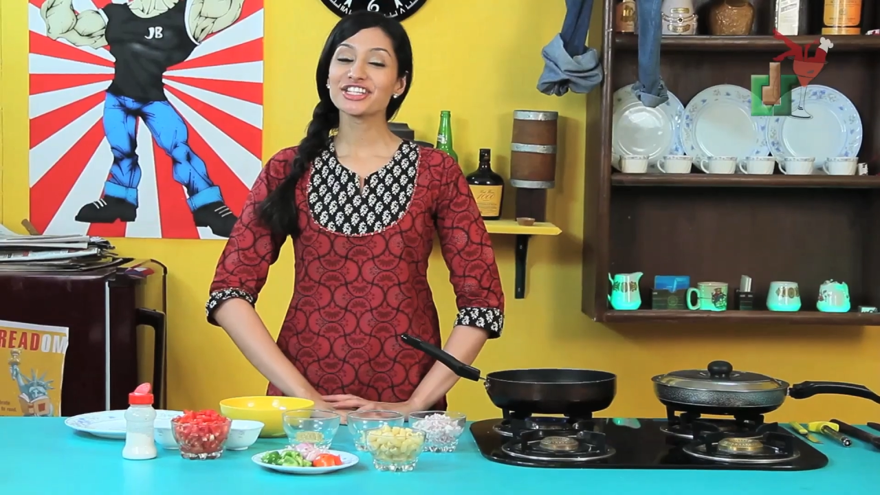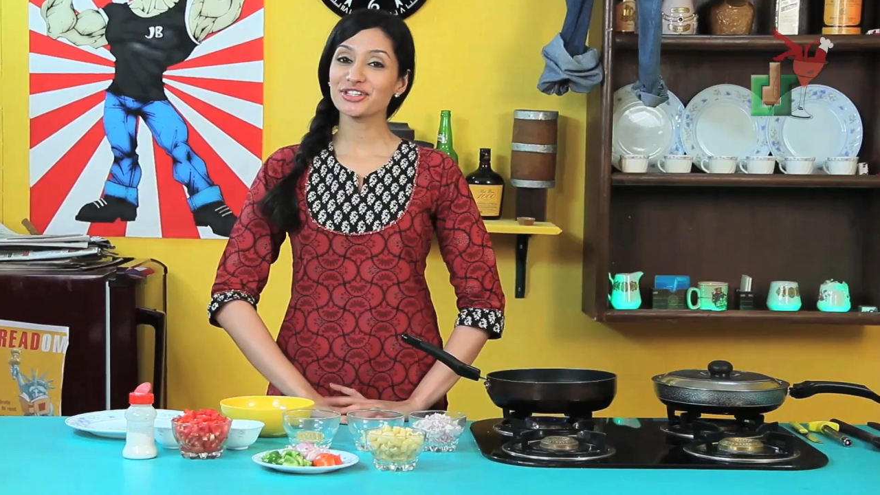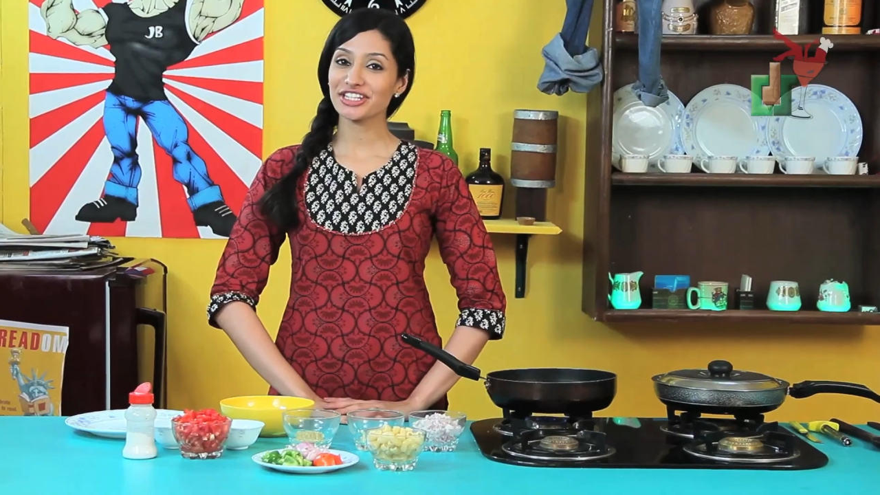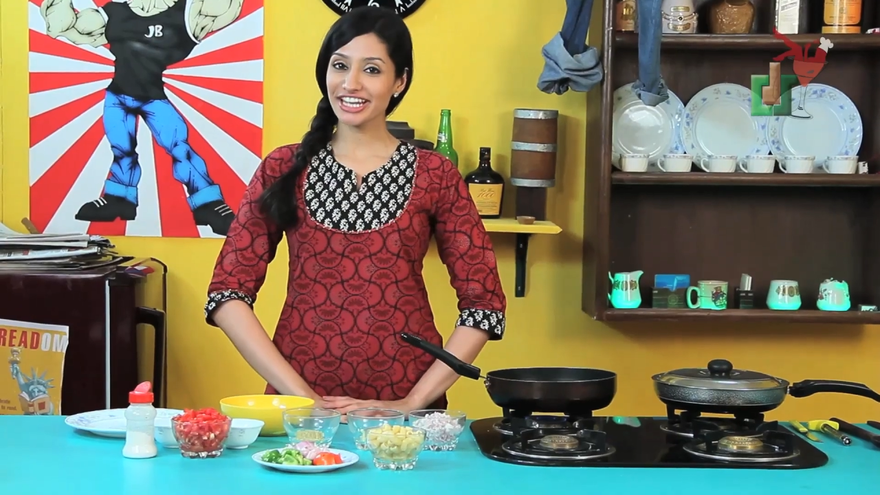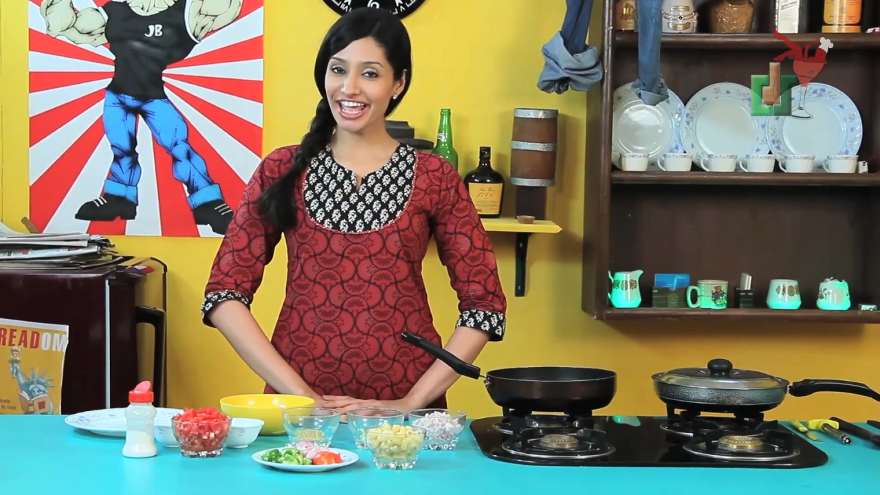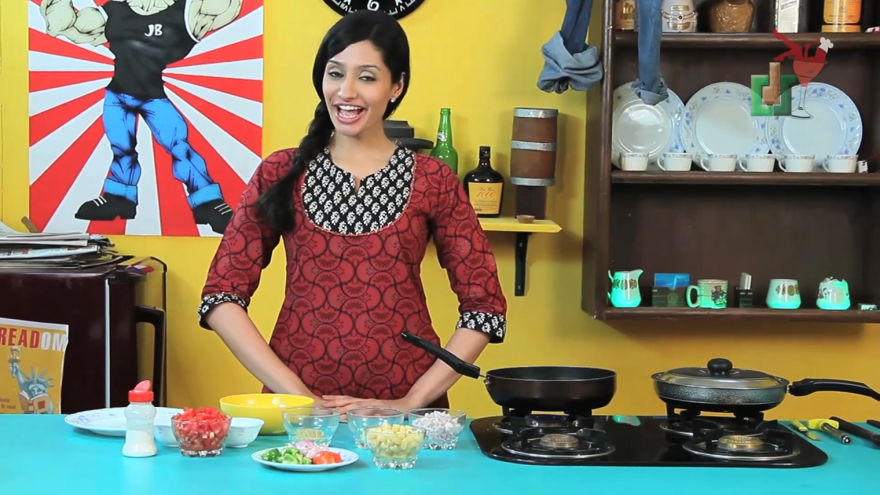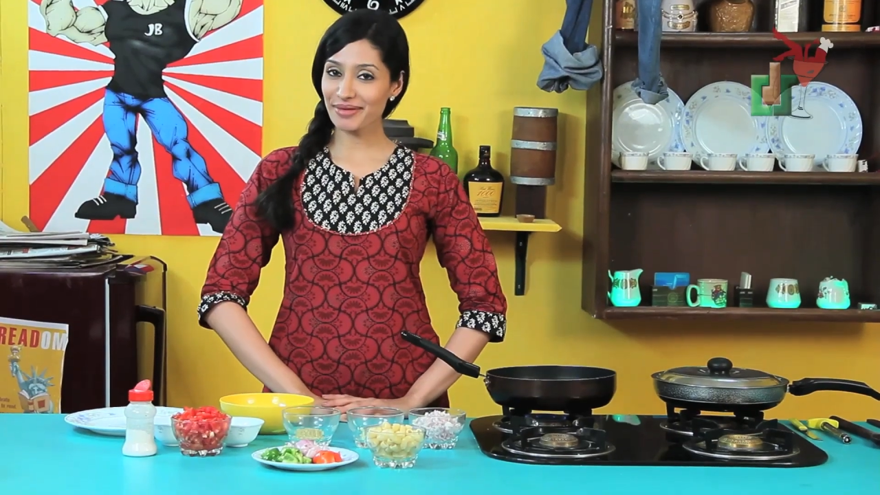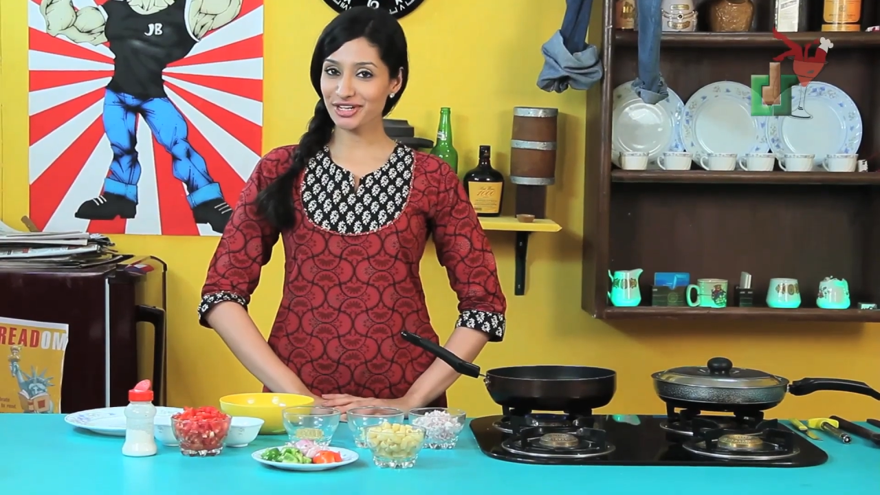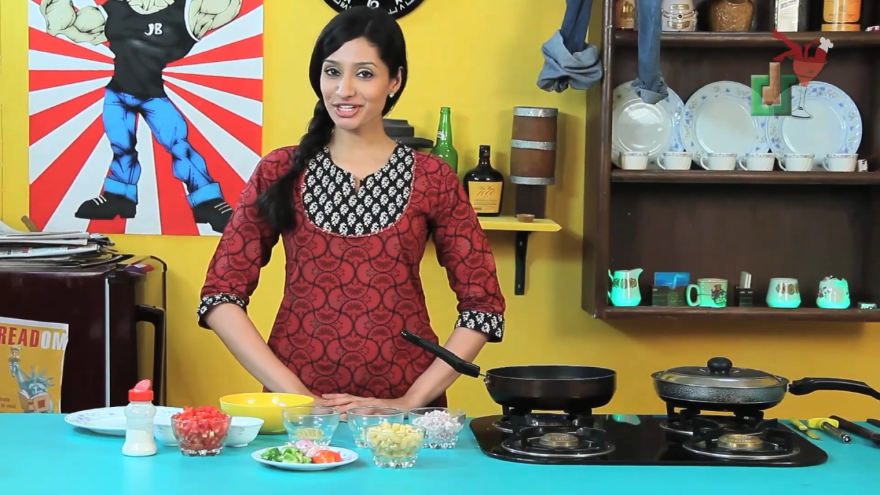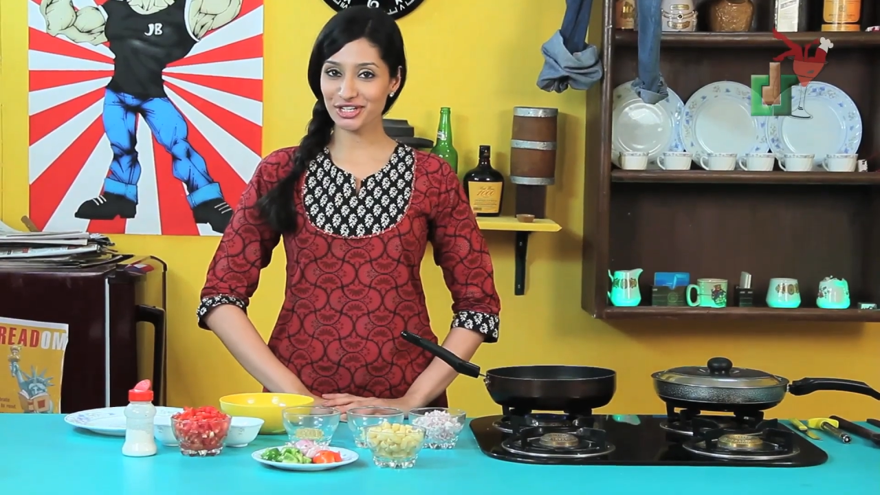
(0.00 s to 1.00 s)
So today
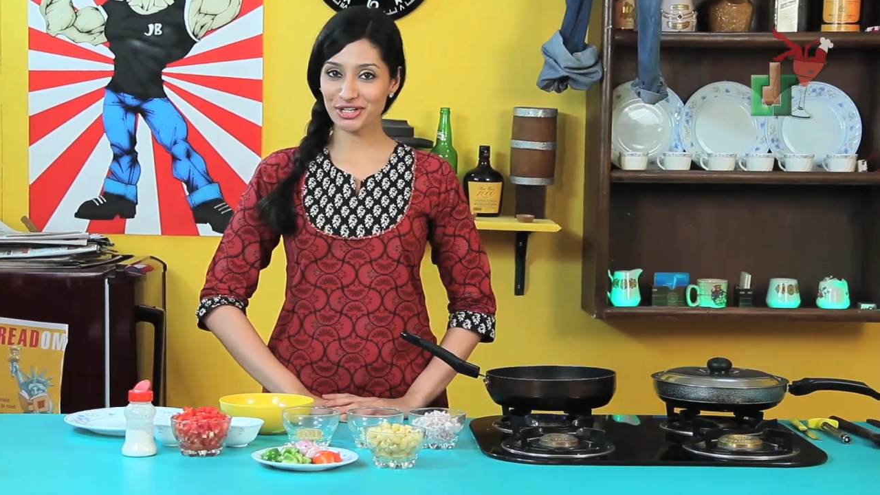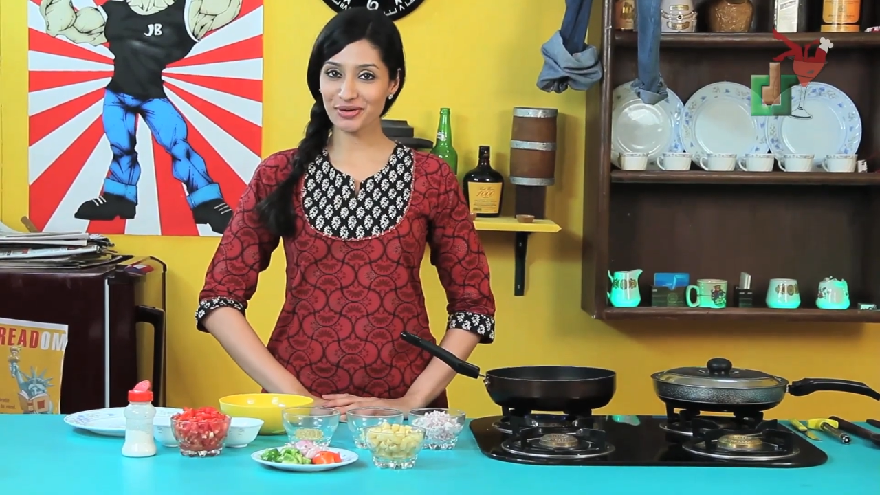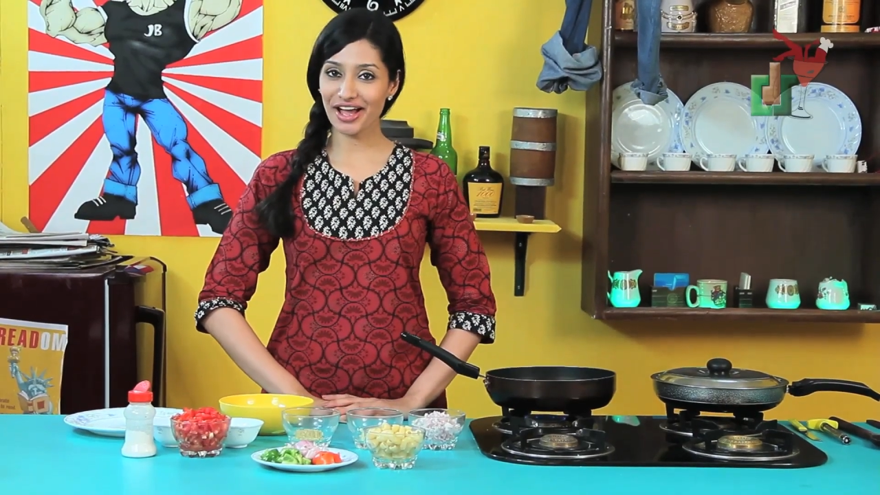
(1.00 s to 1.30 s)
I'm going to show you